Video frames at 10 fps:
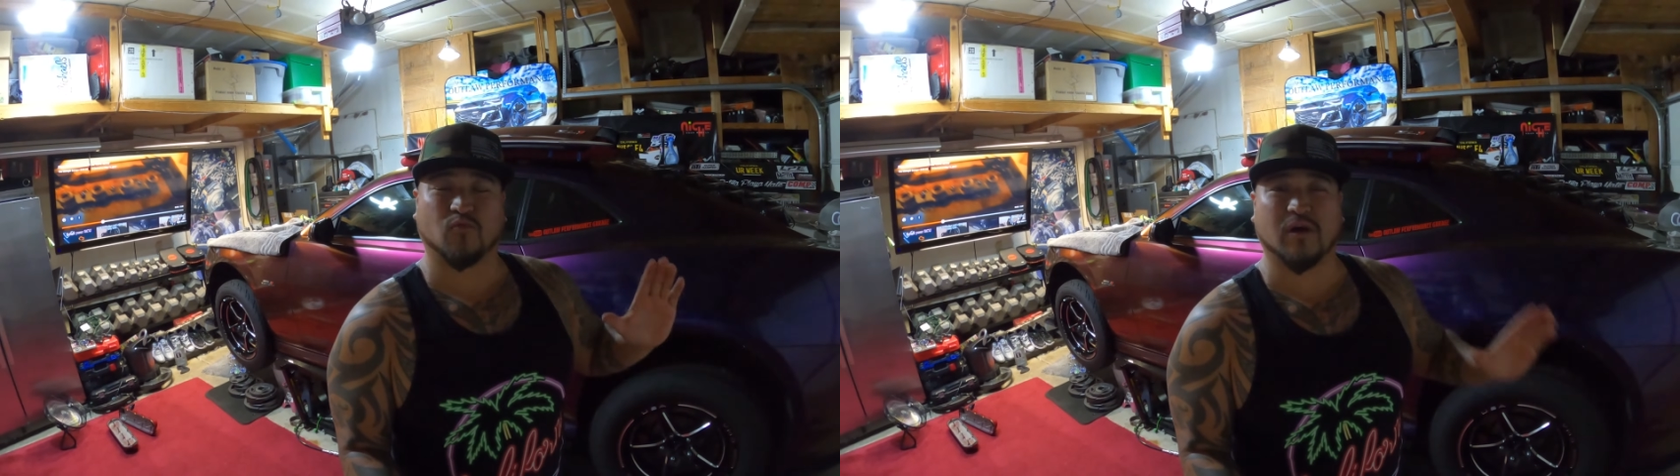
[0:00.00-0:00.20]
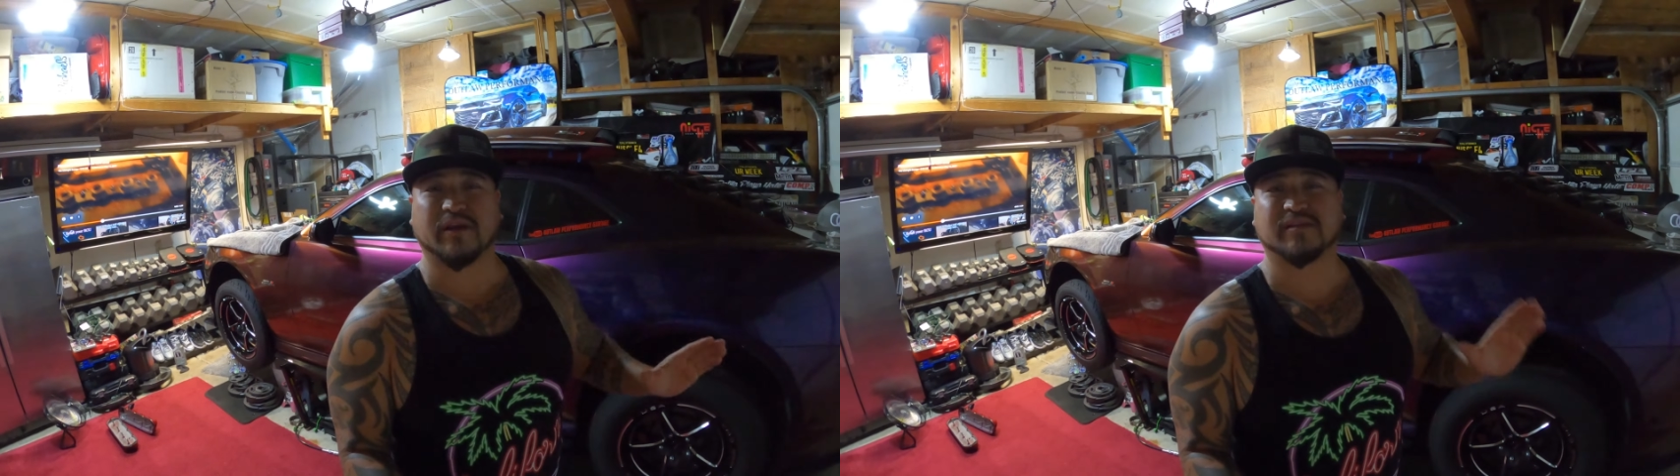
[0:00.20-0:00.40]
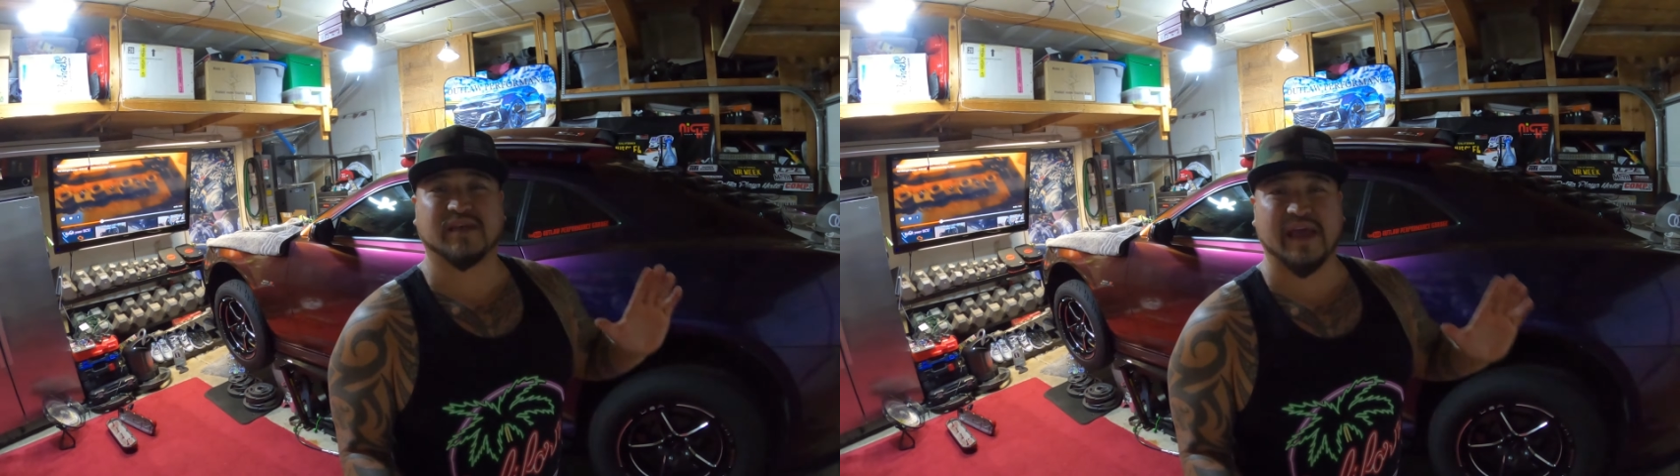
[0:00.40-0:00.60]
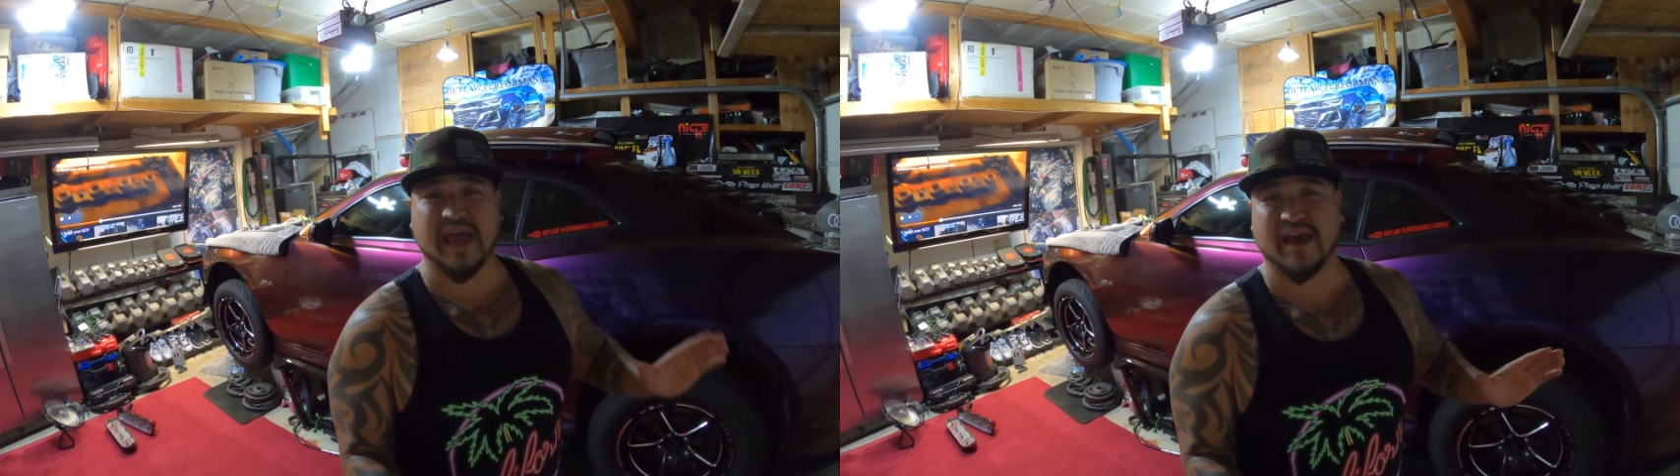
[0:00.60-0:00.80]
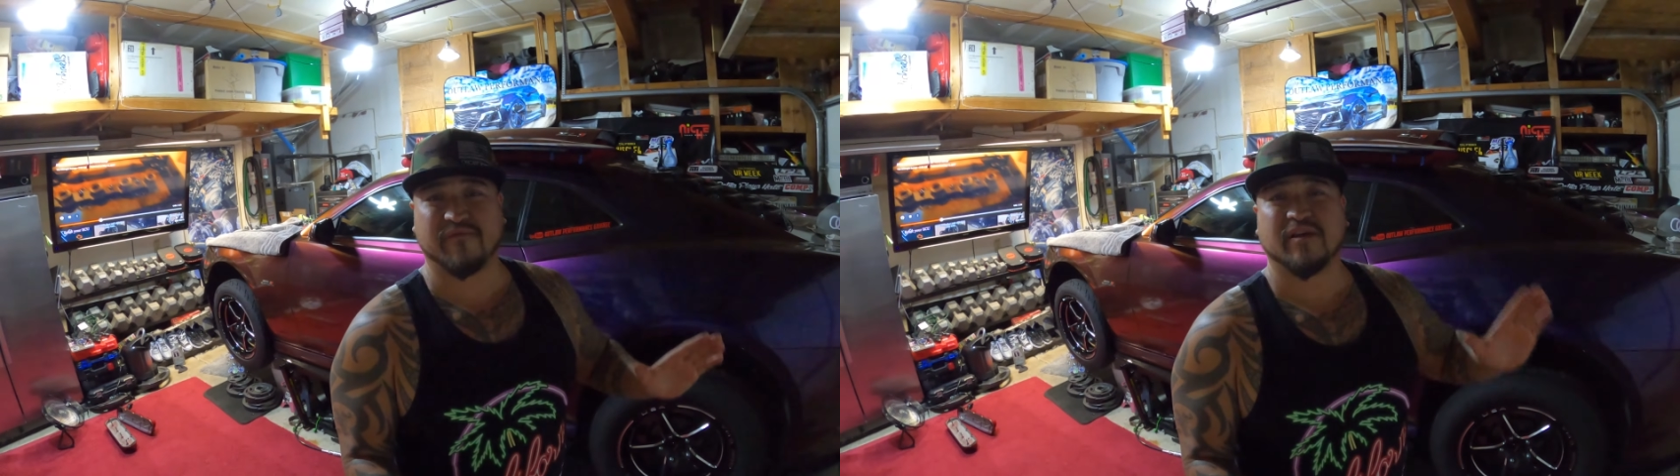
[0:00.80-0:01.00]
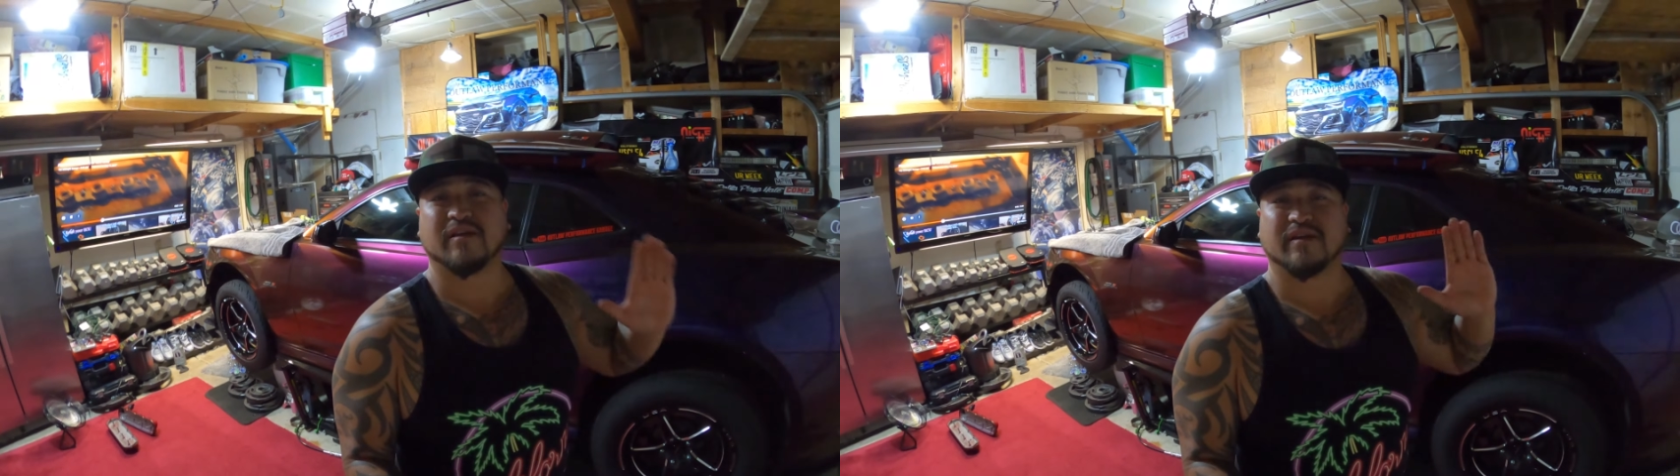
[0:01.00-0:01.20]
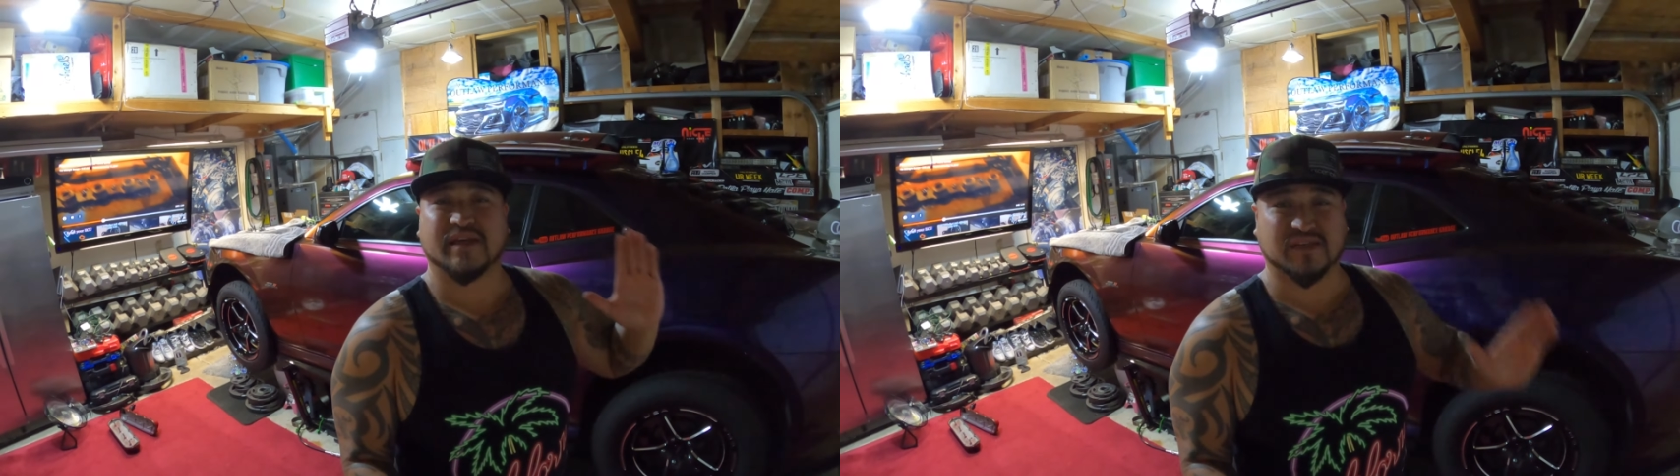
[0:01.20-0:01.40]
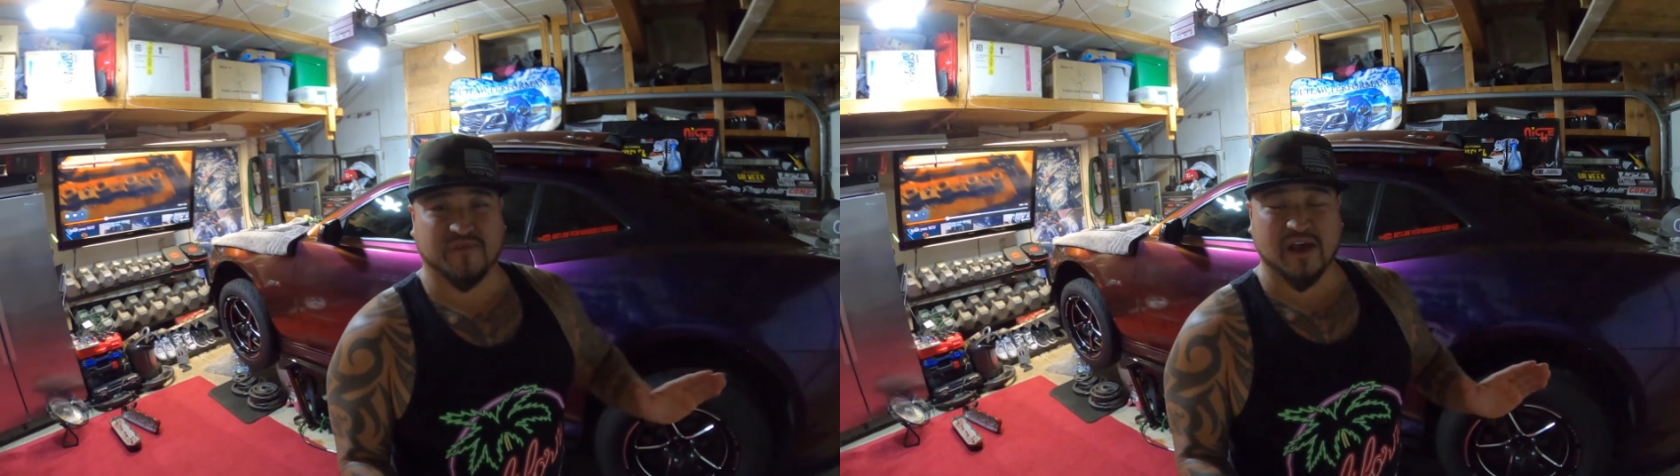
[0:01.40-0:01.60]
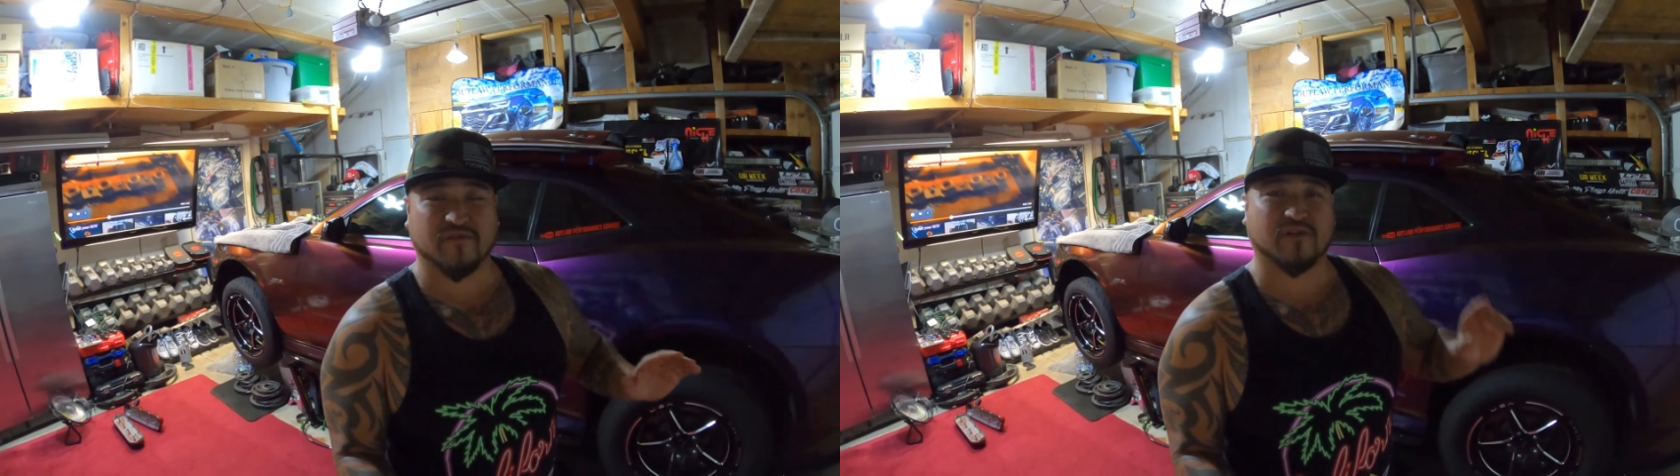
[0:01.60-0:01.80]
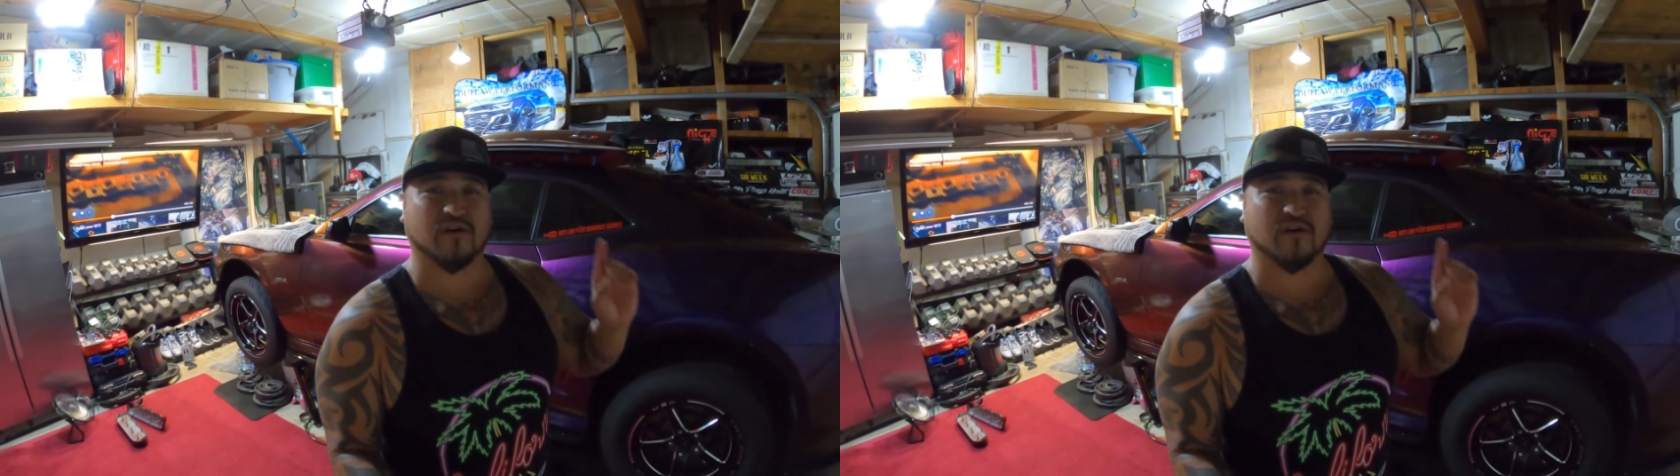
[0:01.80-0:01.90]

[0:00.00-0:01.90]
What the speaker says: wanted to have his valve